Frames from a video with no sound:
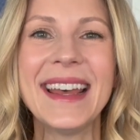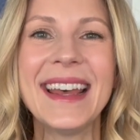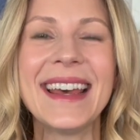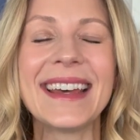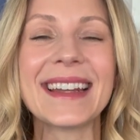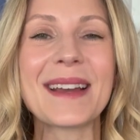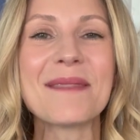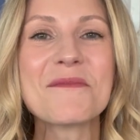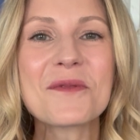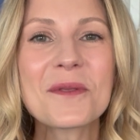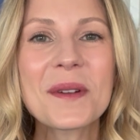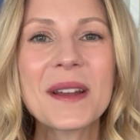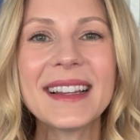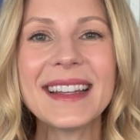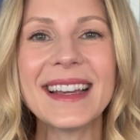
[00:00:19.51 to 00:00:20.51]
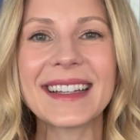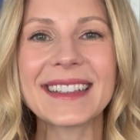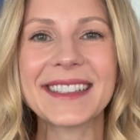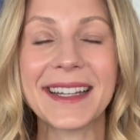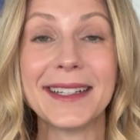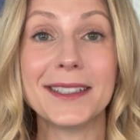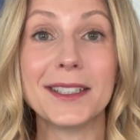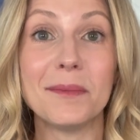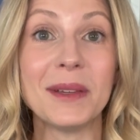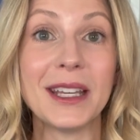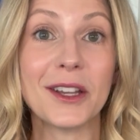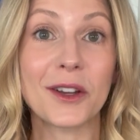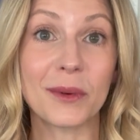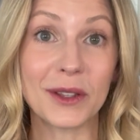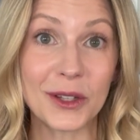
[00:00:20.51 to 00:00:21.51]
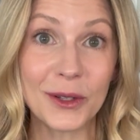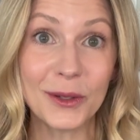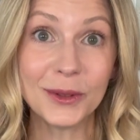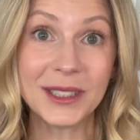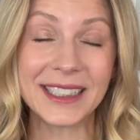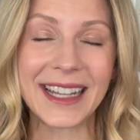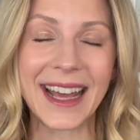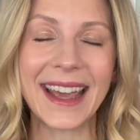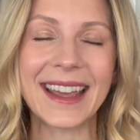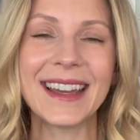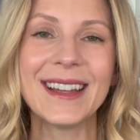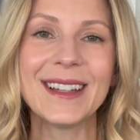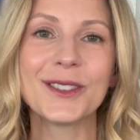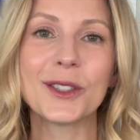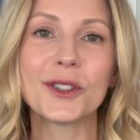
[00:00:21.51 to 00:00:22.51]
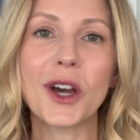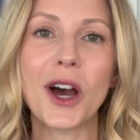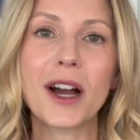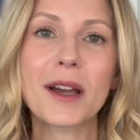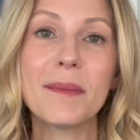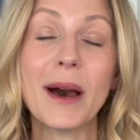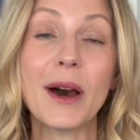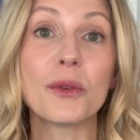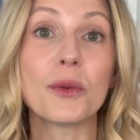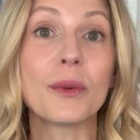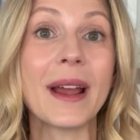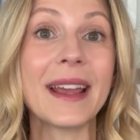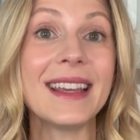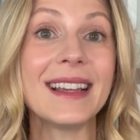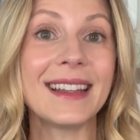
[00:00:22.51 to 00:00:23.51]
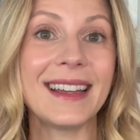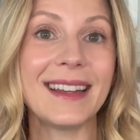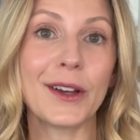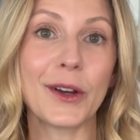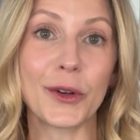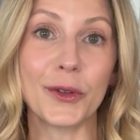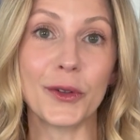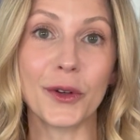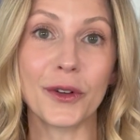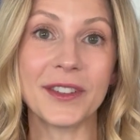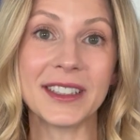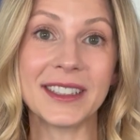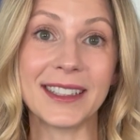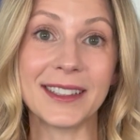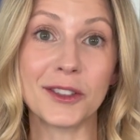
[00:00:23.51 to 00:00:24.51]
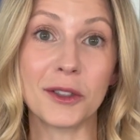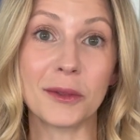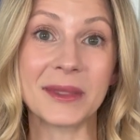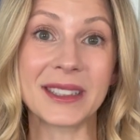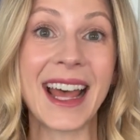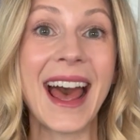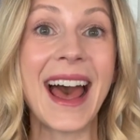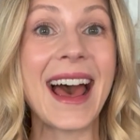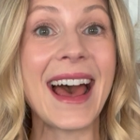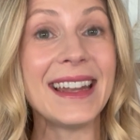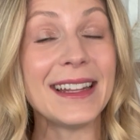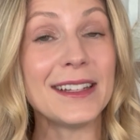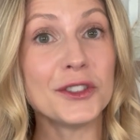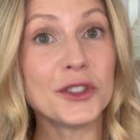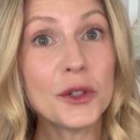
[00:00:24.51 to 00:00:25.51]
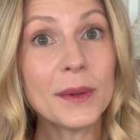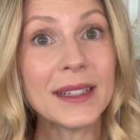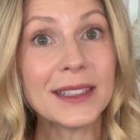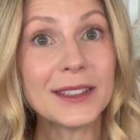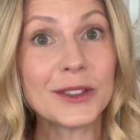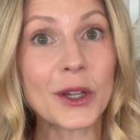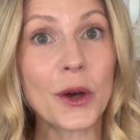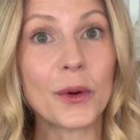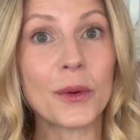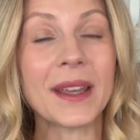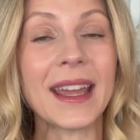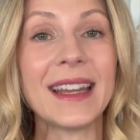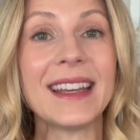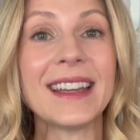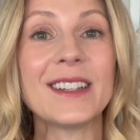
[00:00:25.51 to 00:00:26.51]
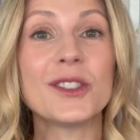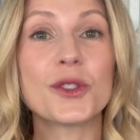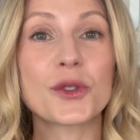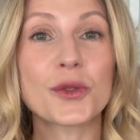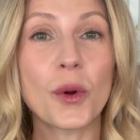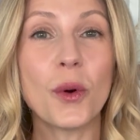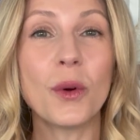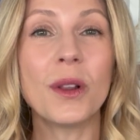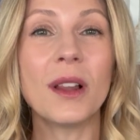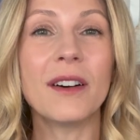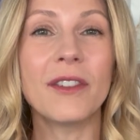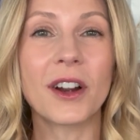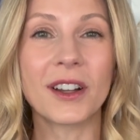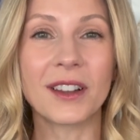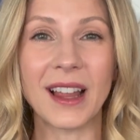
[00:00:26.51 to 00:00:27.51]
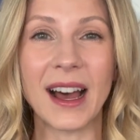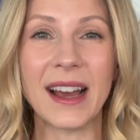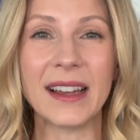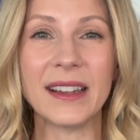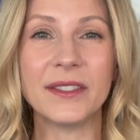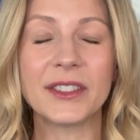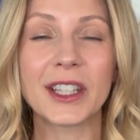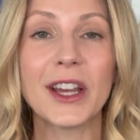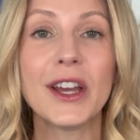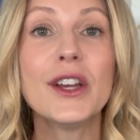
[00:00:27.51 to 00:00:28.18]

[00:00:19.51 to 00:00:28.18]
And I'm really excited to be here with you today to talk about regulating our nervous systems, and in doing so, gaining control of our lives.